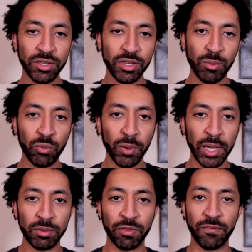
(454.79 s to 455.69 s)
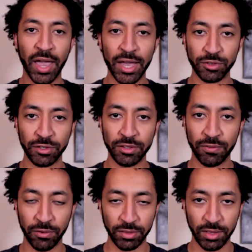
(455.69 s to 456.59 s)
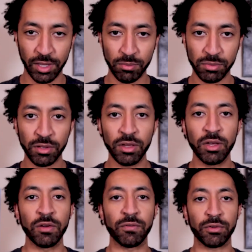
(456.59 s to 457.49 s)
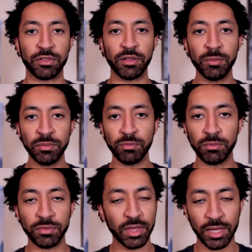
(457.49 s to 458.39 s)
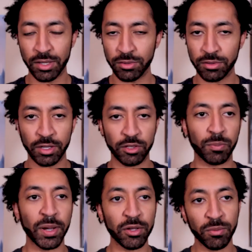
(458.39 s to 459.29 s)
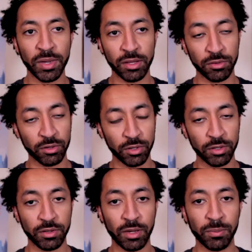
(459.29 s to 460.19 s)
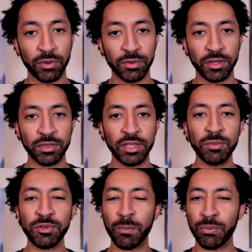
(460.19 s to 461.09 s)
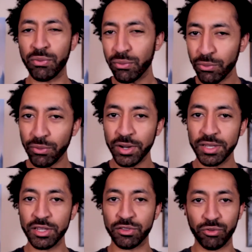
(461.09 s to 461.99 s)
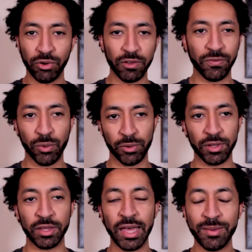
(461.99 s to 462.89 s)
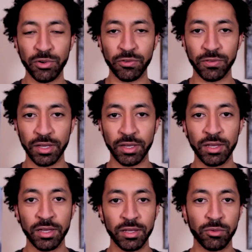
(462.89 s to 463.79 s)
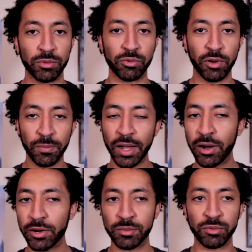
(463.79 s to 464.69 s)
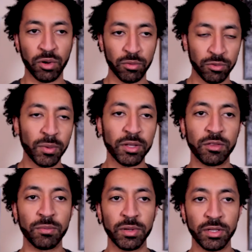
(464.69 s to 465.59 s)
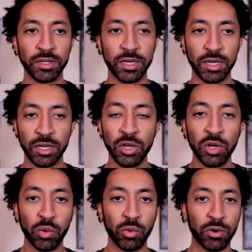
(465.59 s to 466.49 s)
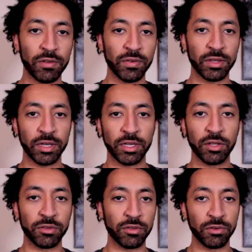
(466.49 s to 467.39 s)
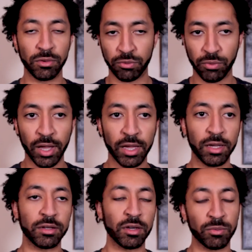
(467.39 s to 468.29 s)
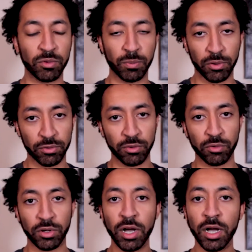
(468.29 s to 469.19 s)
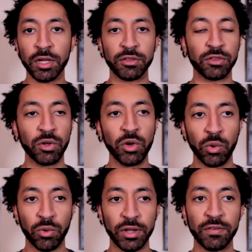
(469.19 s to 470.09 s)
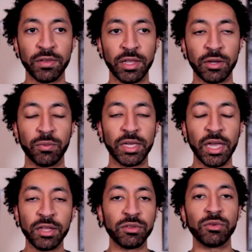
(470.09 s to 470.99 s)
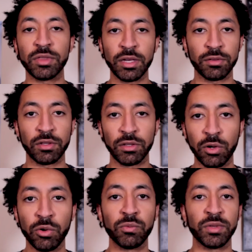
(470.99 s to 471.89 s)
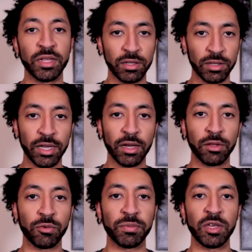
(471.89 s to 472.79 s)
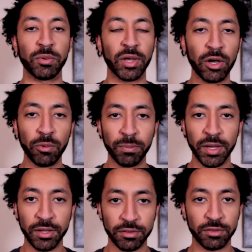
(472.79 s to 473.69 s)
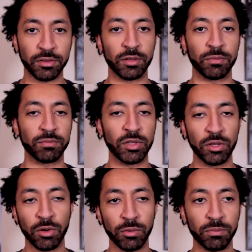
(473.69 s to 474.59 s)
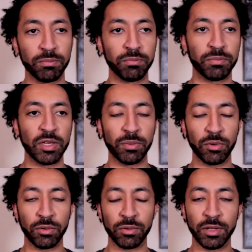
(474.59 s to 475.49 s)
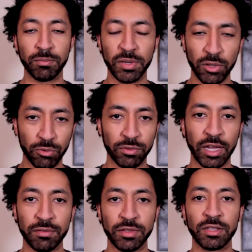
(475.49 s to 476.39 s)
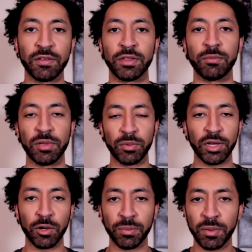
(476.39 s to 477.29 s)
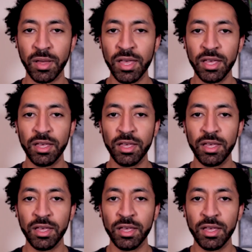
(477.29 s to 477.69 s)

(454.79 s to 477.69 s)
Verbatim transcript: can come away with vastly different themes. For some things, like Spider-Man is a good example, the themes are pretty straightforward in that movie. With great power comes great responsibility, or even like, you know, to do what's right comes with personal cost, or even like we can't do things alone, we need to let other people help us, like, you know, people in Peter's life, significant people help him.